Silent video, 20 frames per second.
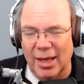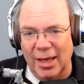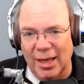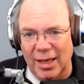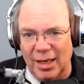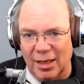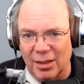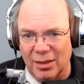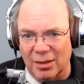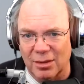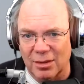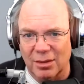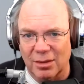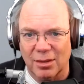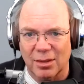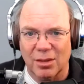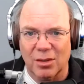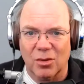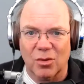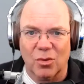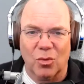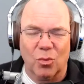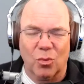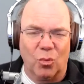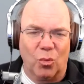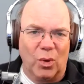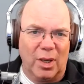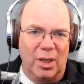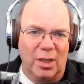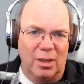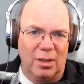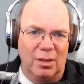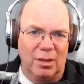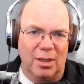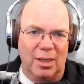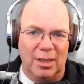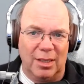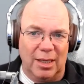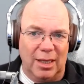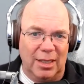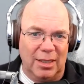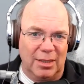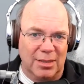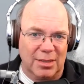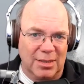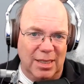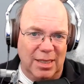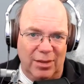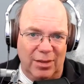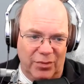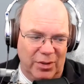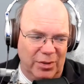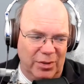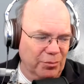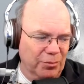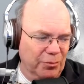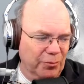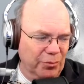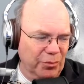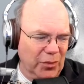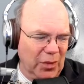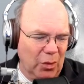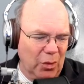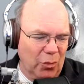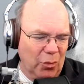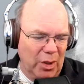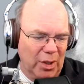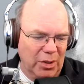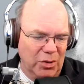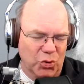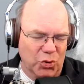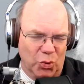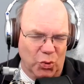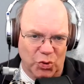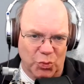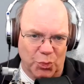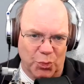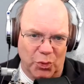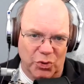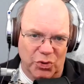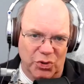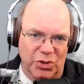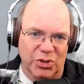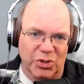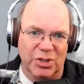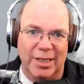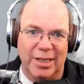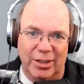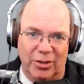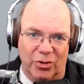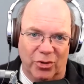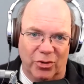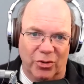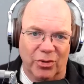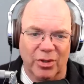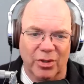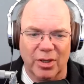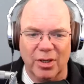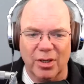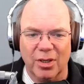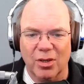And when in 87, when George Bush Sr.